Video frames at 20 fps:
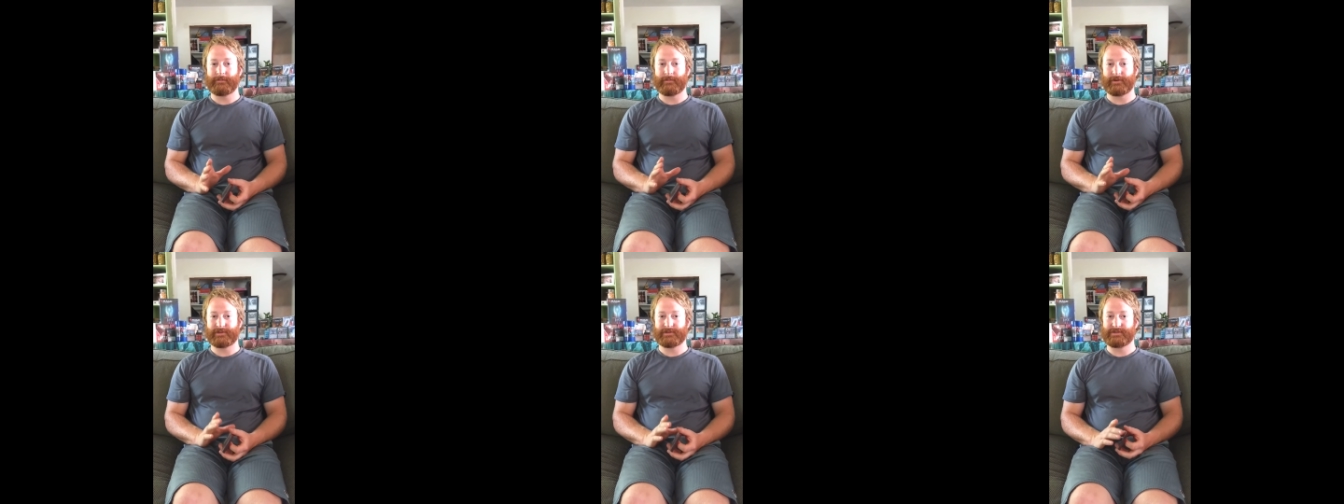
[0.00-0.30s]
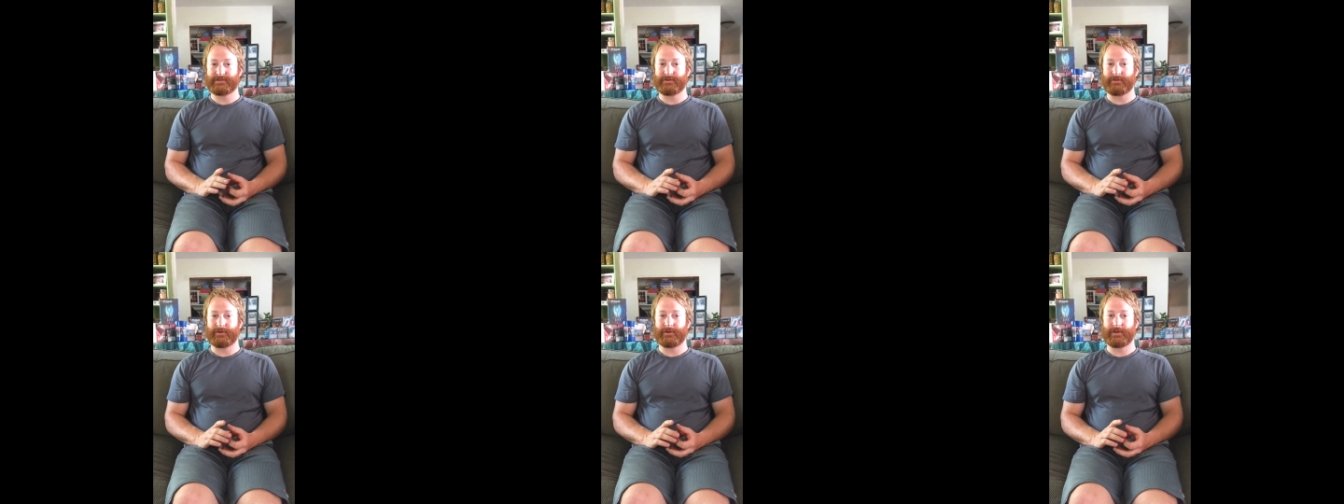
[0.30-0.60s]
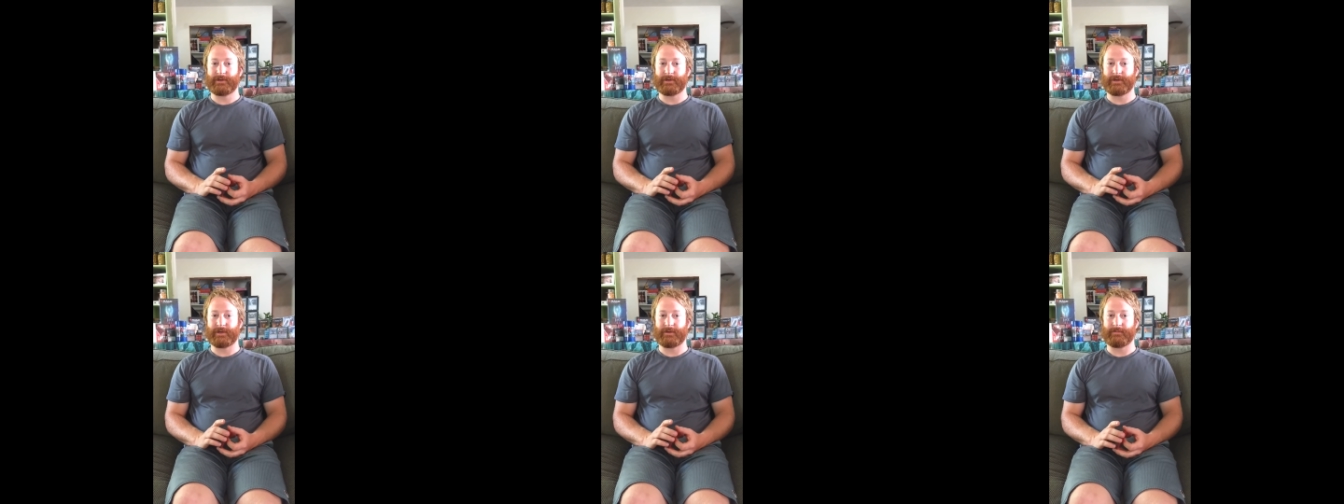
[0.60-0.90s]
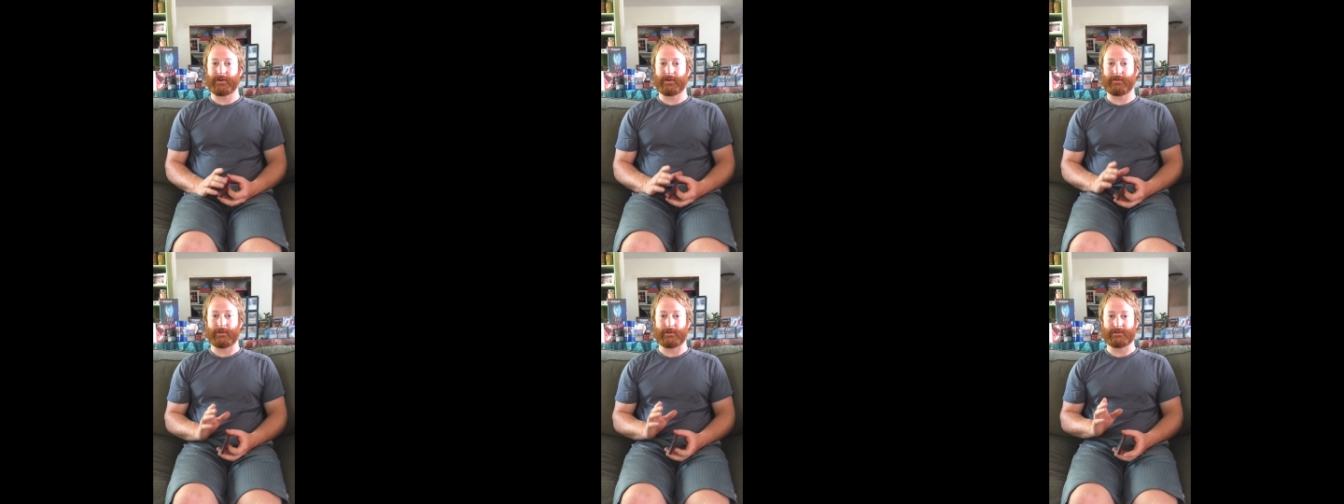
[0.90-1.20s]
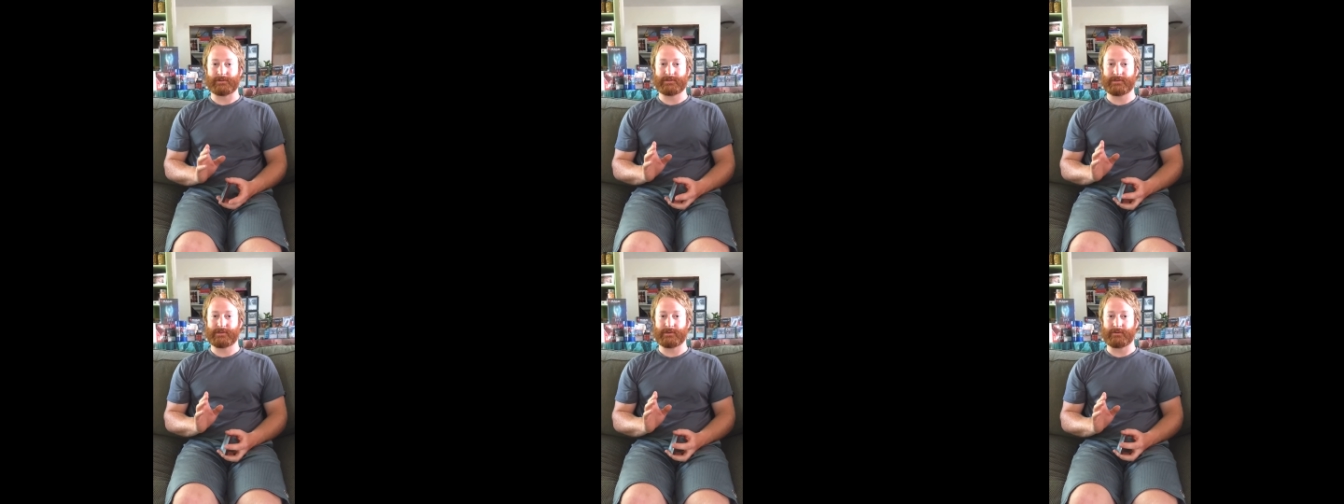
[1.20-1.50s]
Regisaur can come out
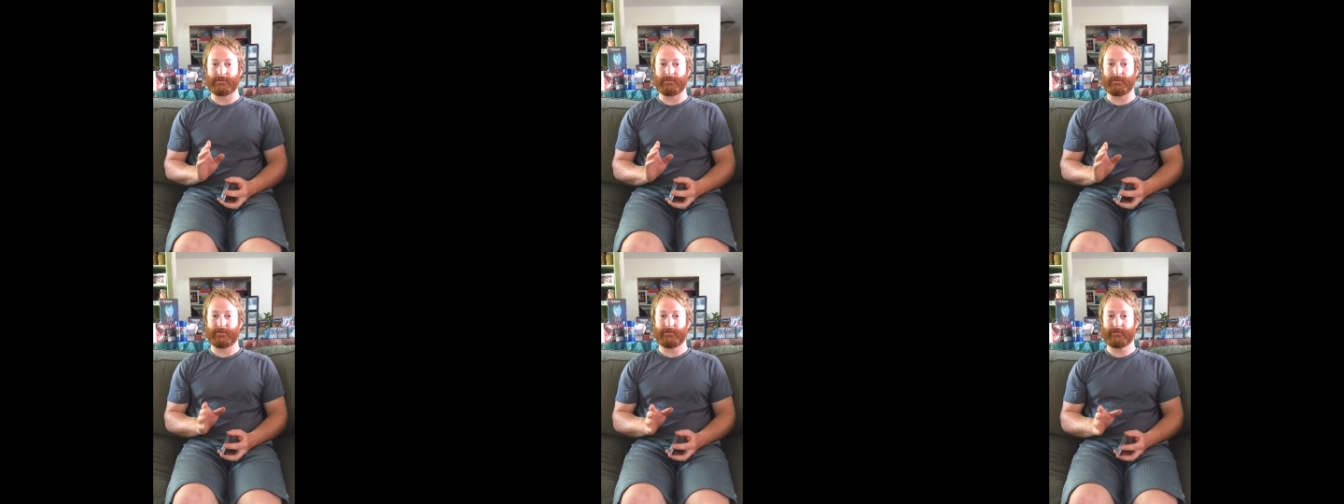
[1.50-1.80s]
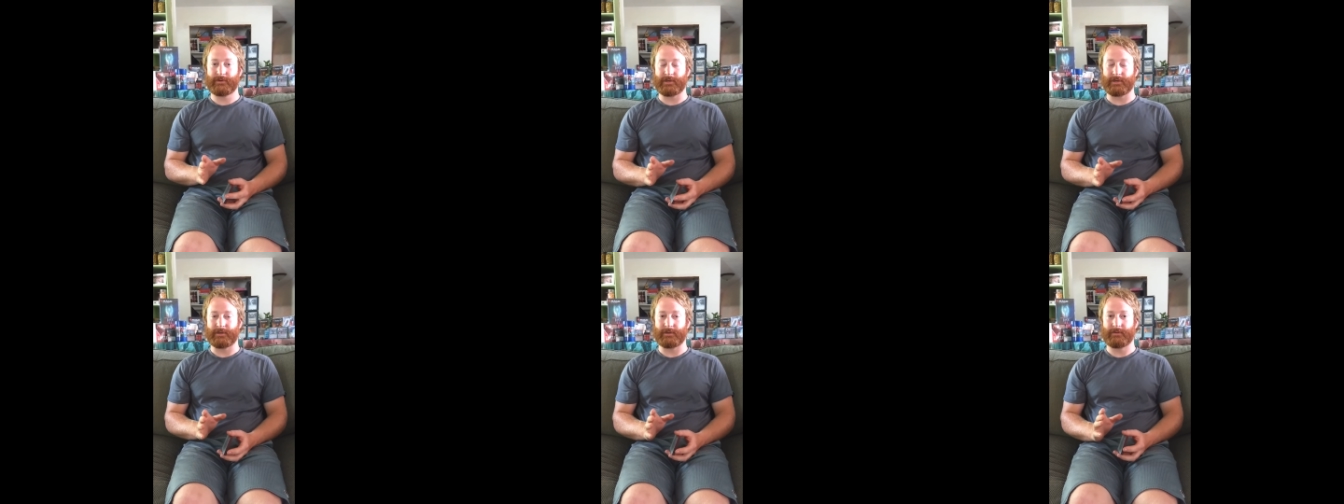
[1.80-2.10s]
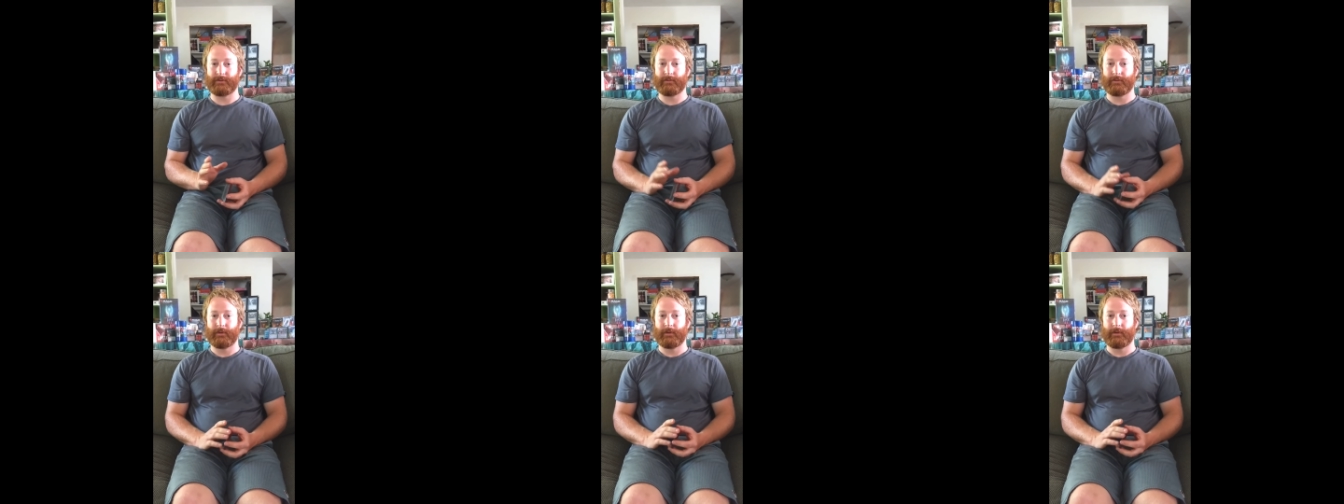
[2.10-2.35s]
on turn three